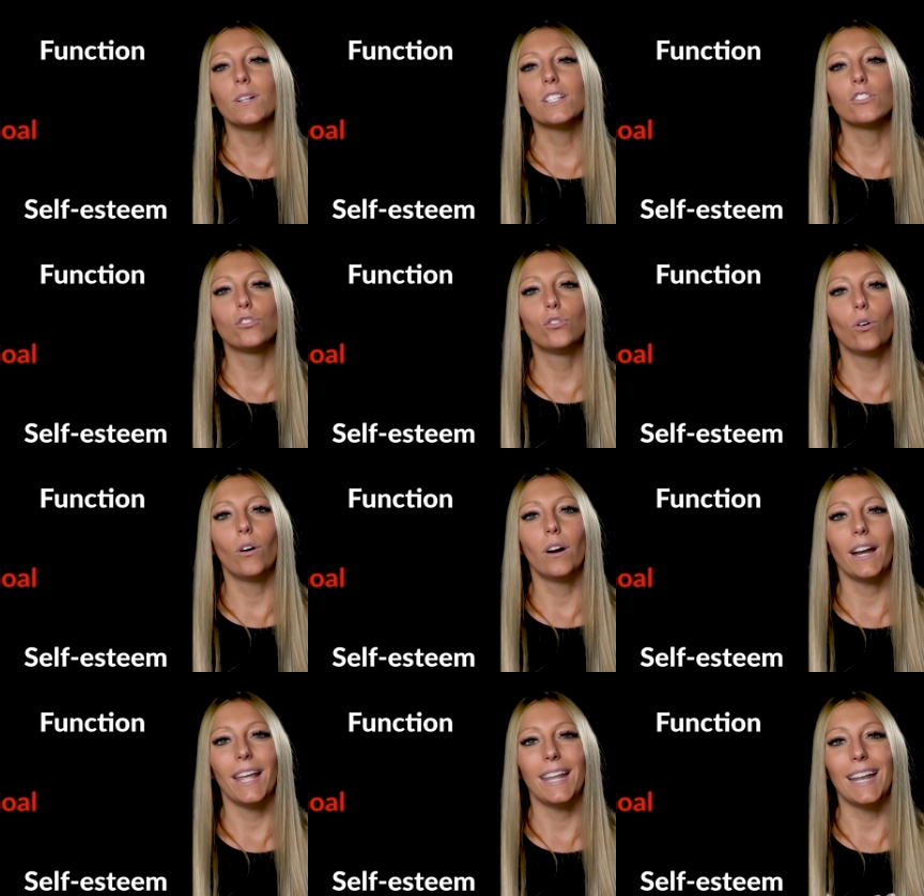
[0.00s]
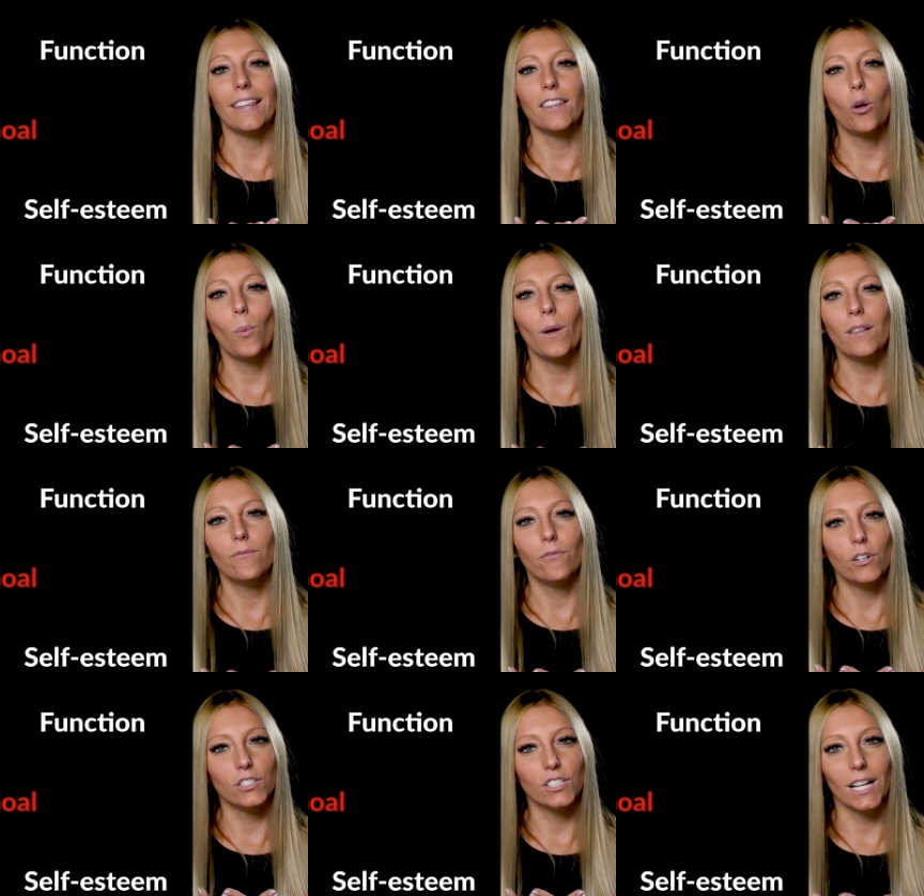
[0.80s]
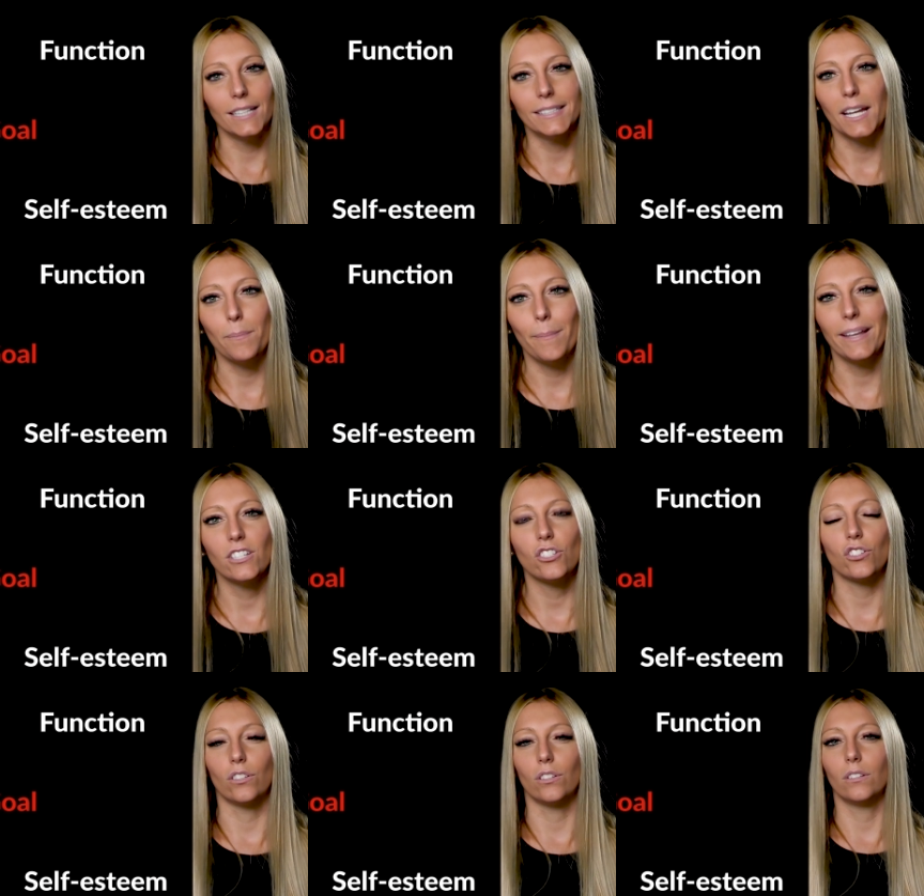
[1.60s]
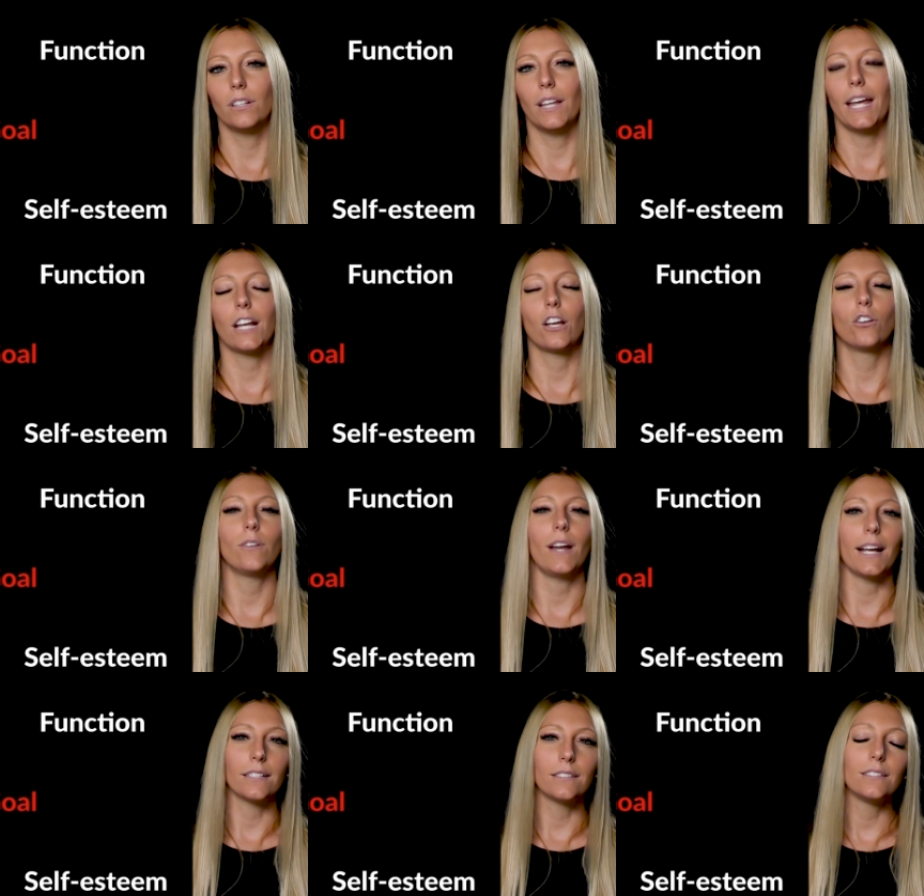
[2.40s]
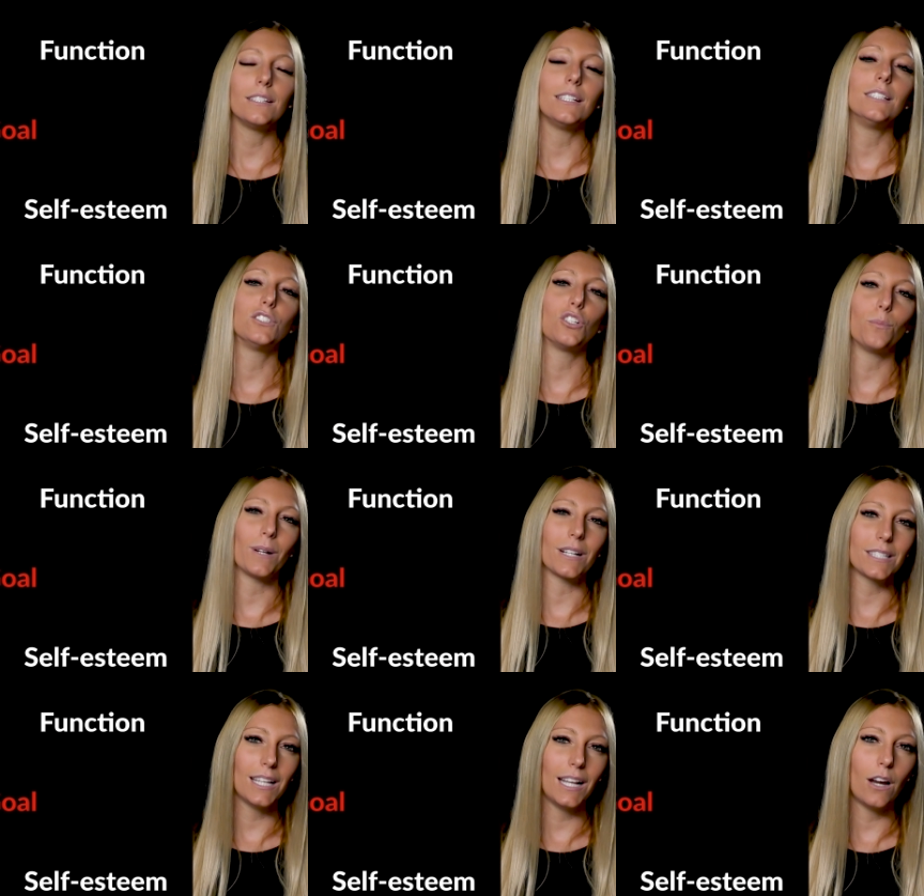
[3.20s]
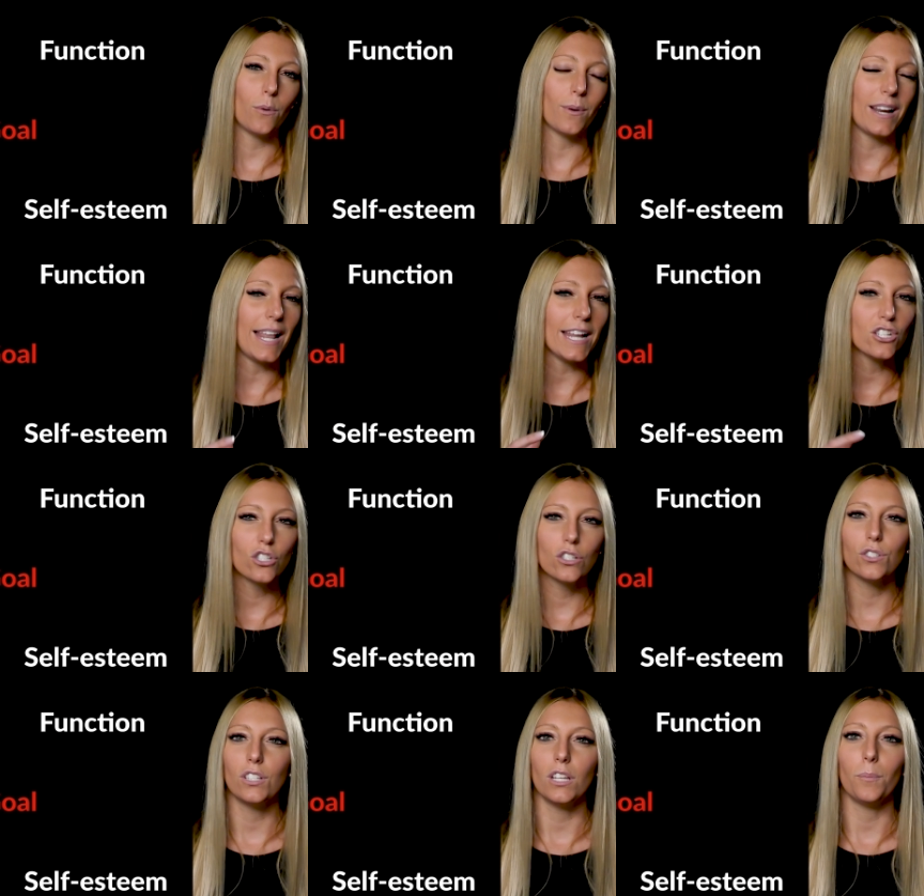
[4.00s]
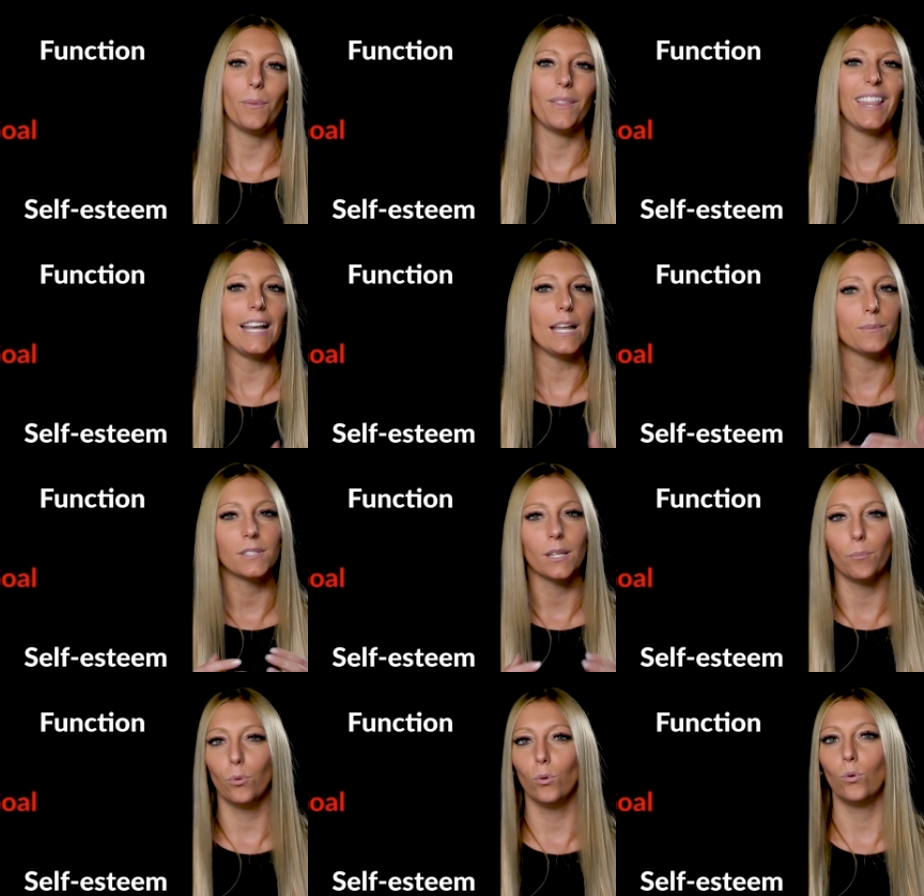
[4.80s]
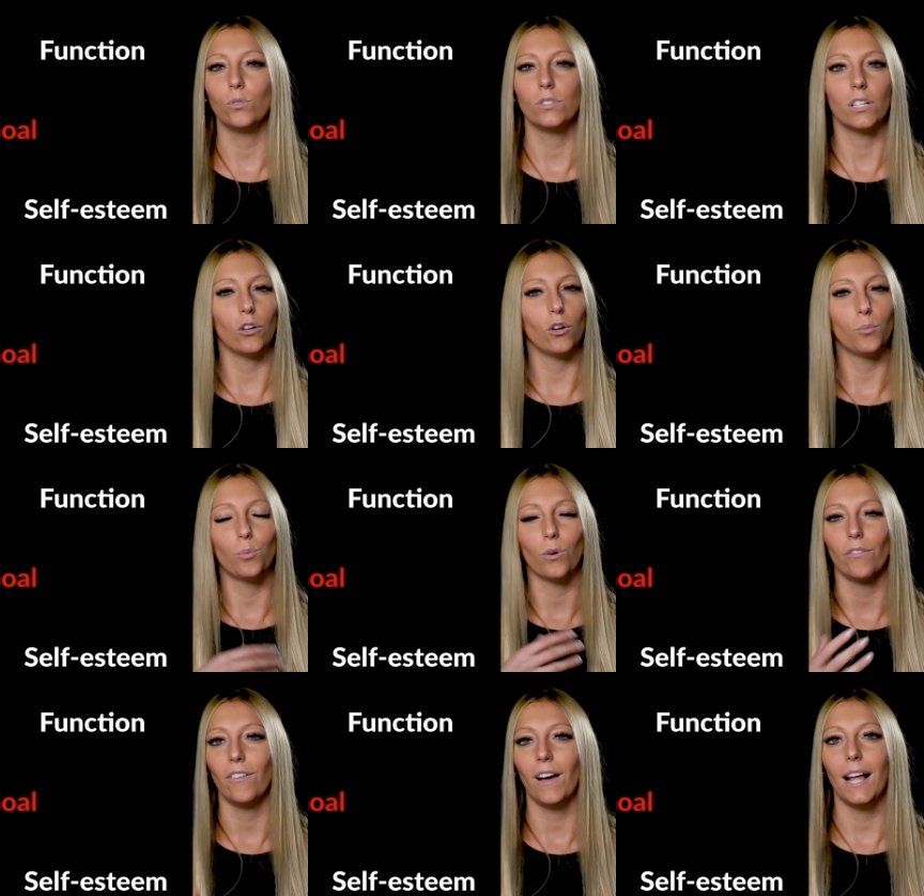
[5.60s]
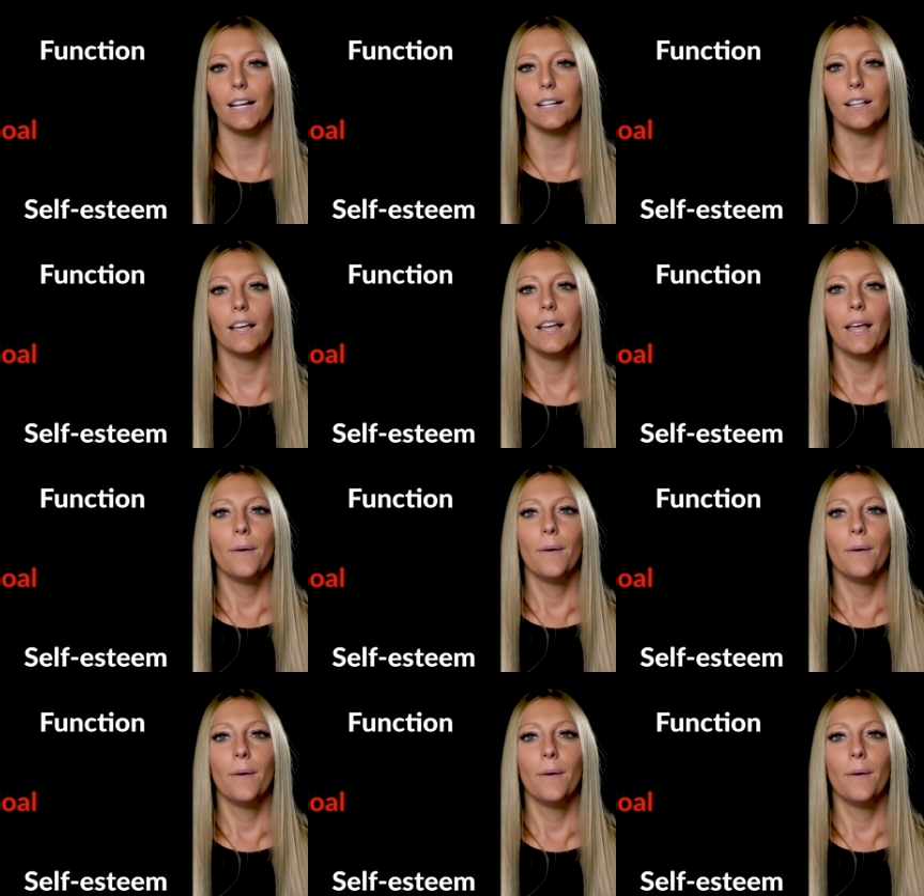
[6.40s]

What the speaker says: restore an adequate vertical dimension, a correct intermaxillary relationship, the lip support, the good profile.